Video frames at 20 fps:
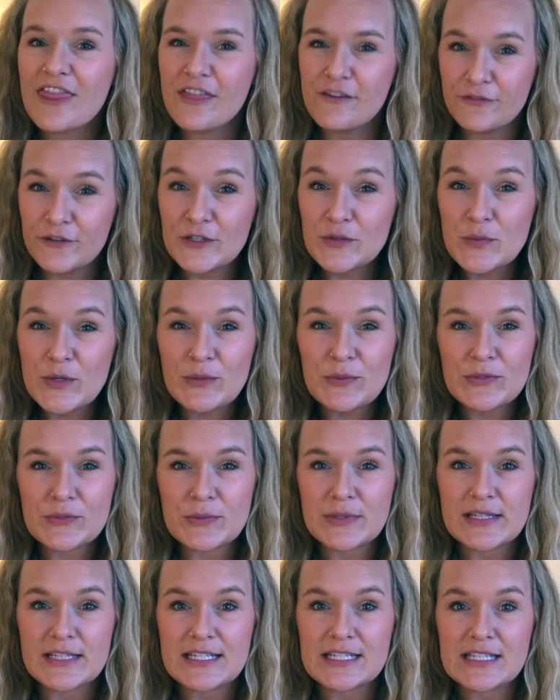The first book was
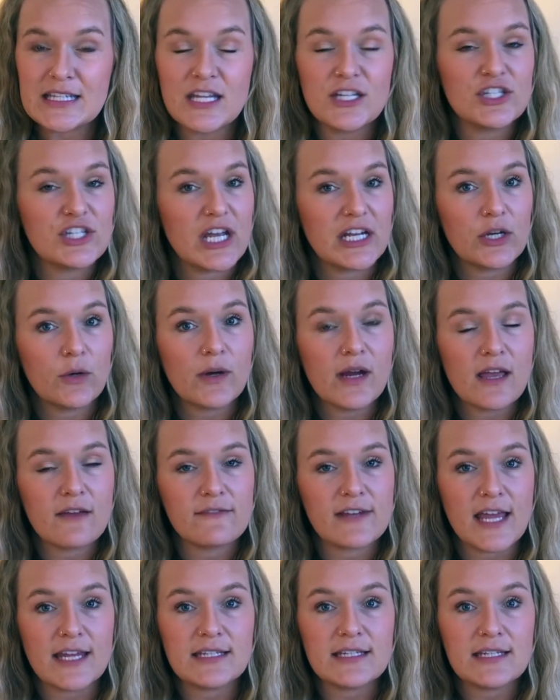released in January of
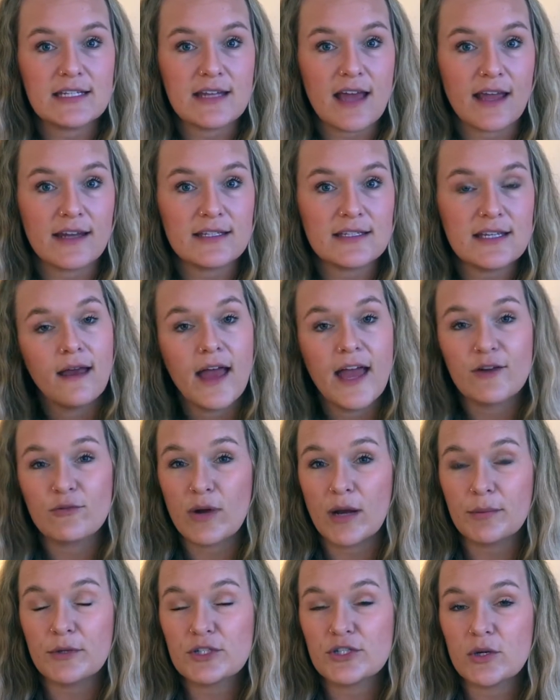1990, and
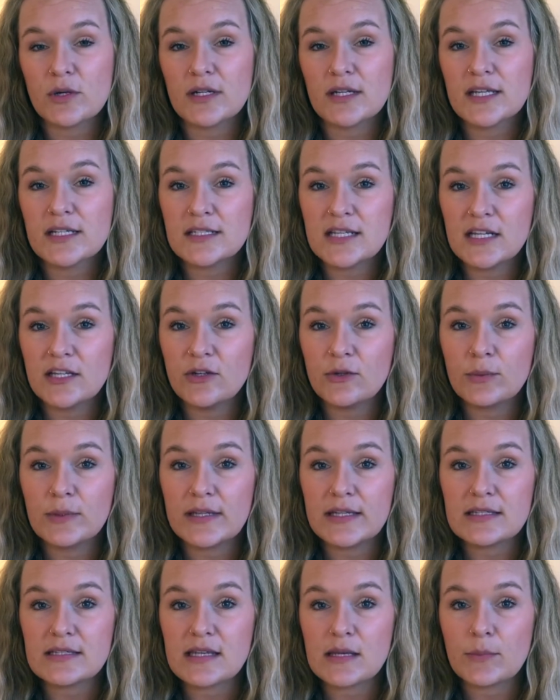Robert Jordan continued
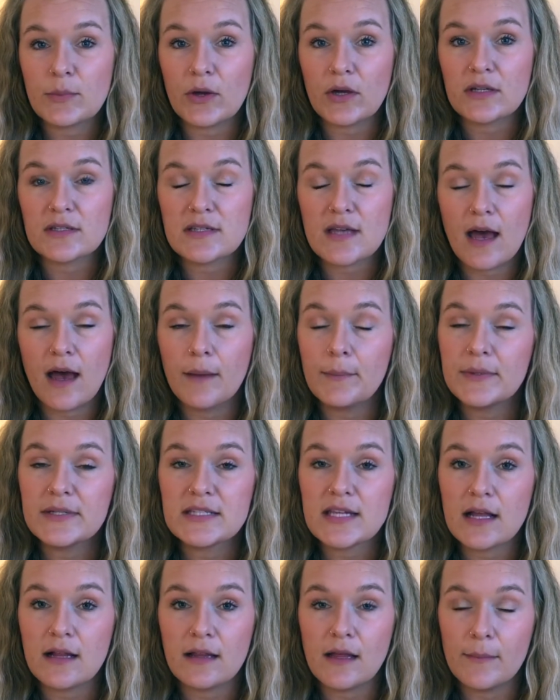releasing books up
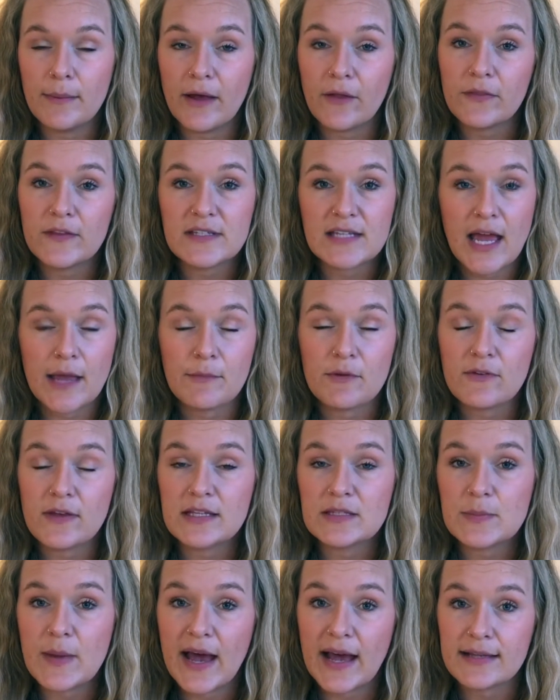until about the time of his
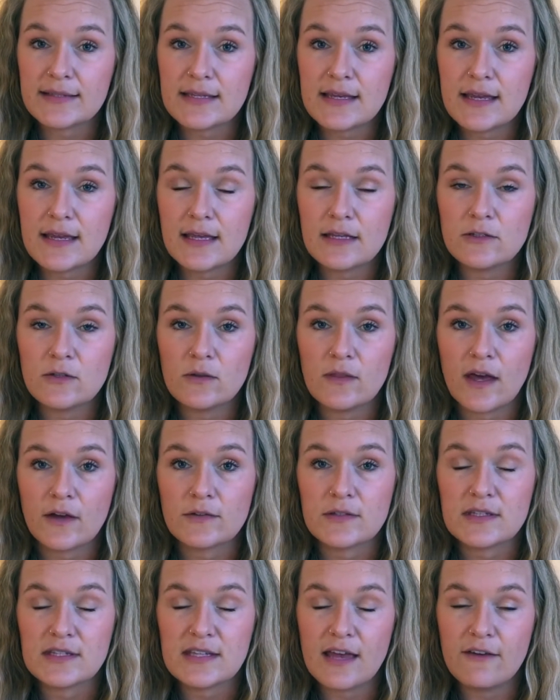passing in
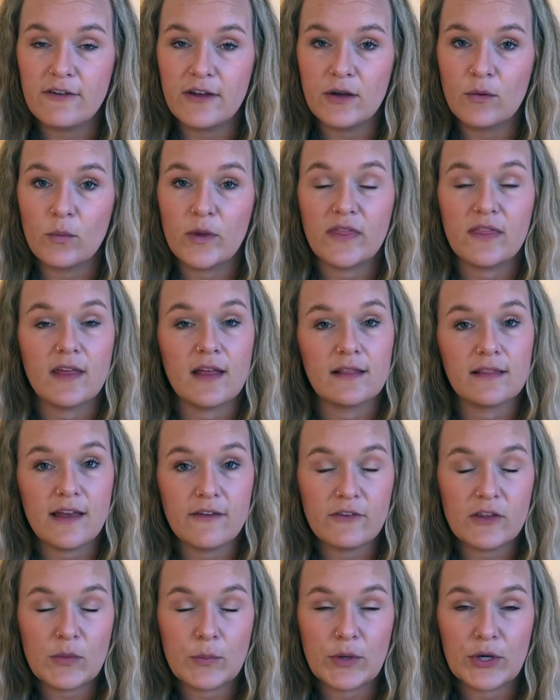2007, with the
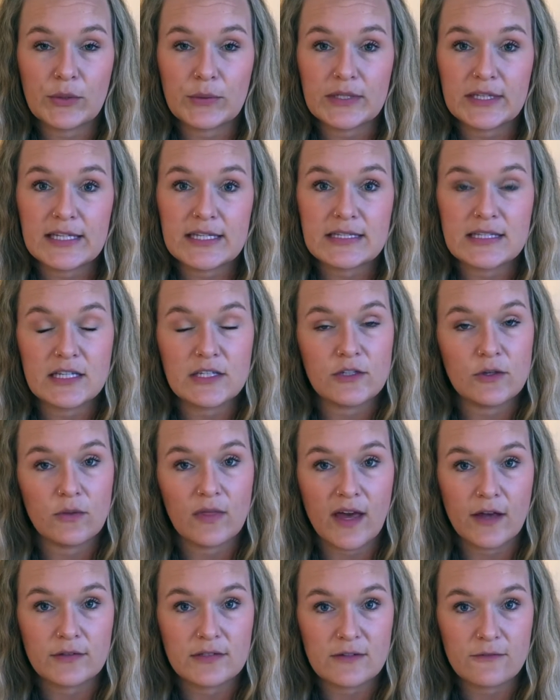11th book released in
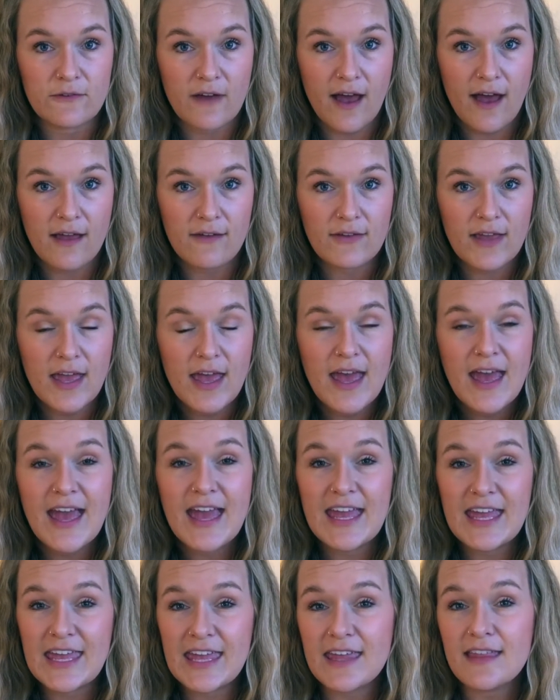2005.
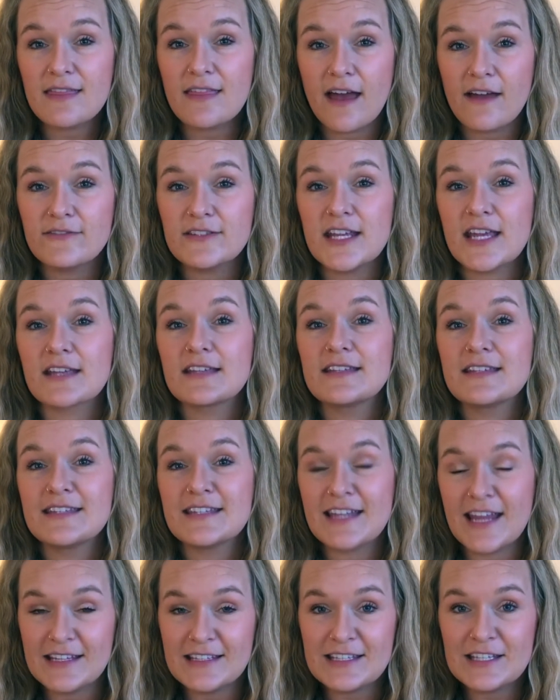He left
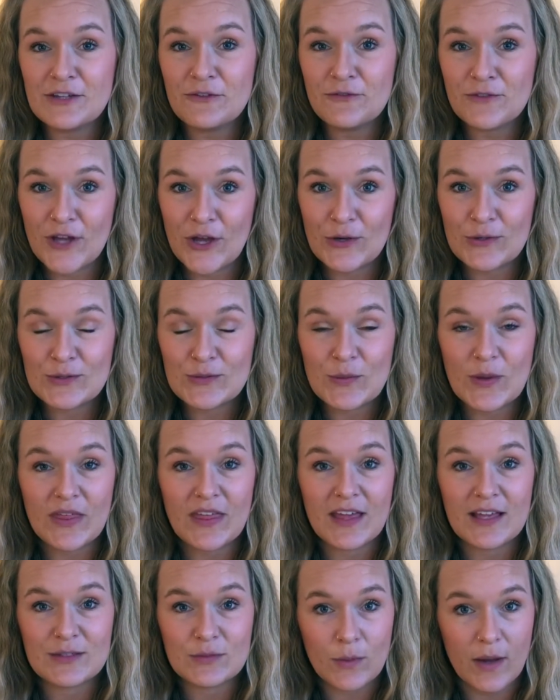extensive notes with
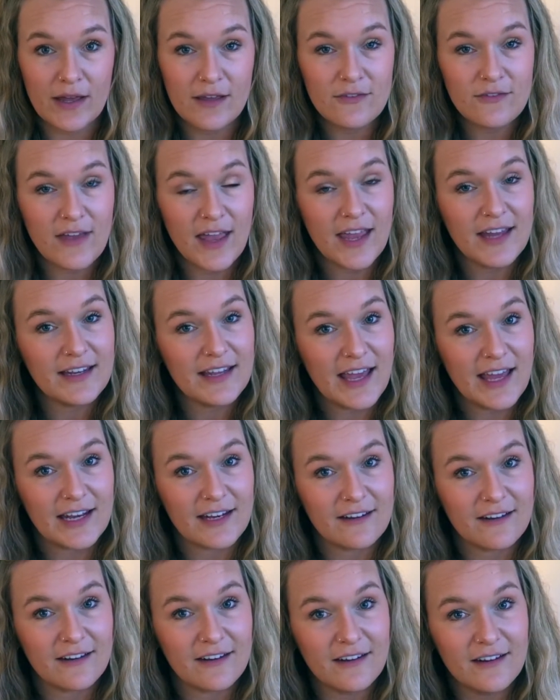his wife and
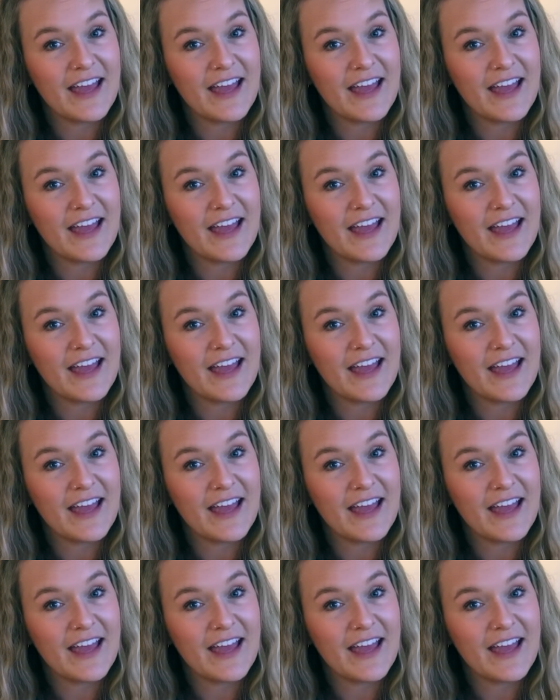editor,